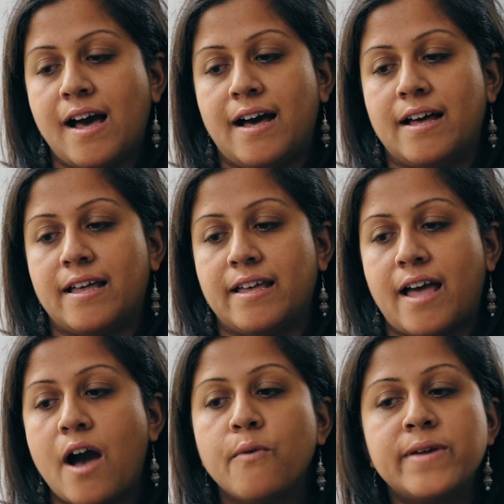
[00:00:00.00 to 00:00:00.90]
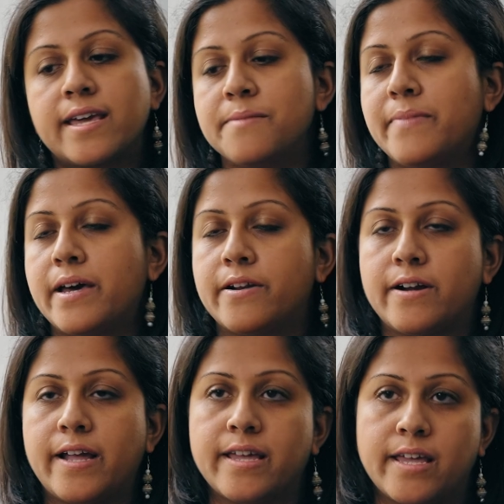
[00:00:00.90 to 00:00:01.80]
how we can
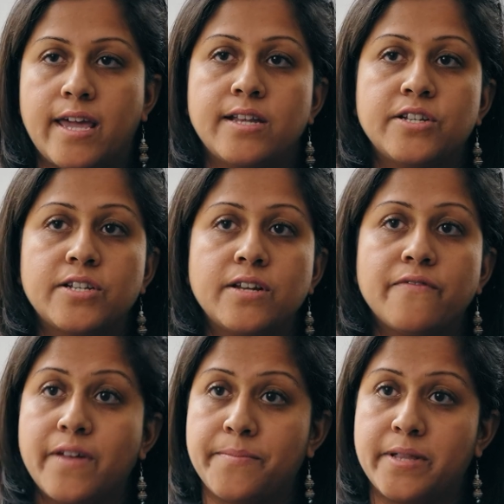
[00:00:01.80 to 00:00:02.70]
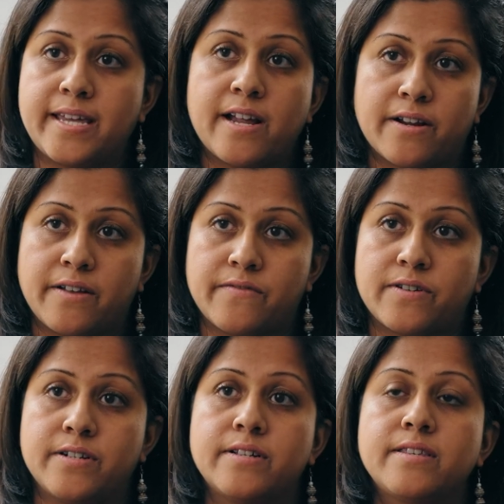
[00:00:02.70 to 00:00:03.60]
better engage family
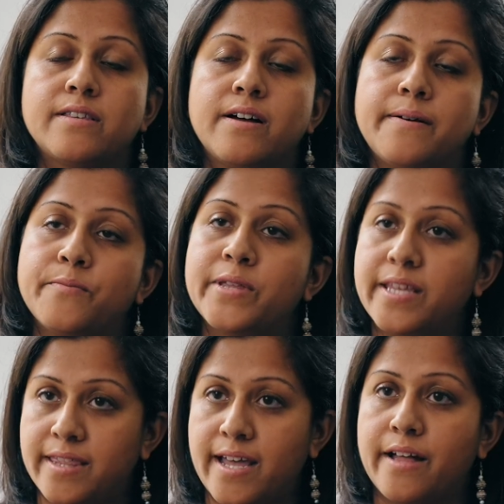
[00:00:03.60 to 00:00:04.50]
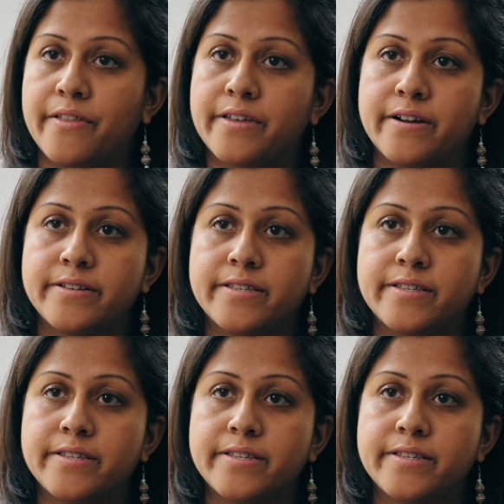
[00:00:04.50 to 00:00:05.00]
caregivers within the healthcare